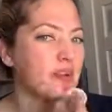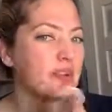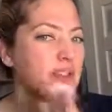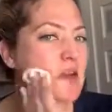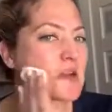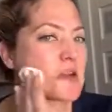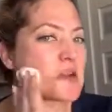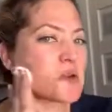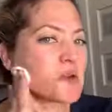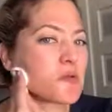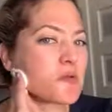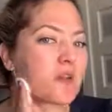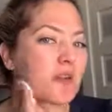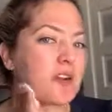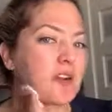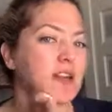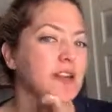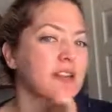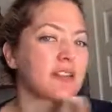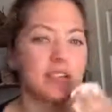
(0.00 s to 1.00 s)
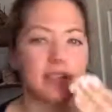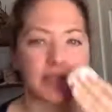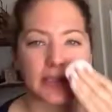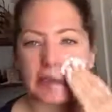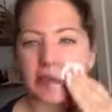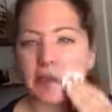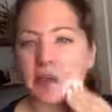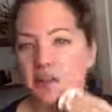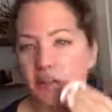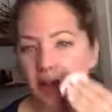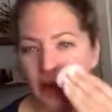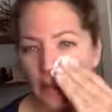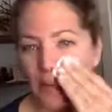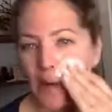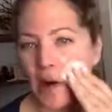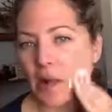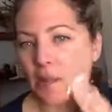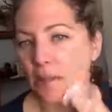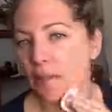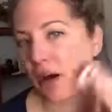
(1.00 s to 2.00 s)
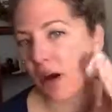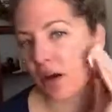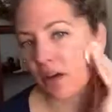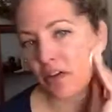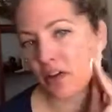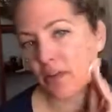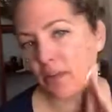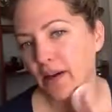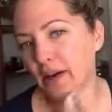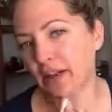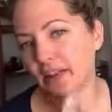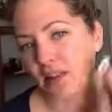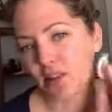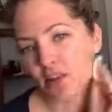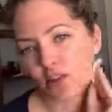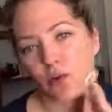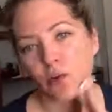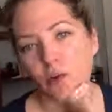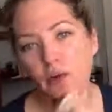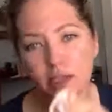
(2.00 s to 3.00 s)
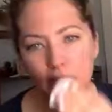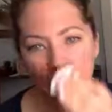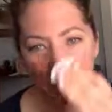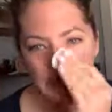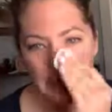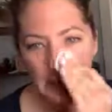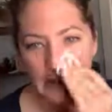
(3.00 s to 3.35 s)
I don't want to necessarily wipe off all my essential oils.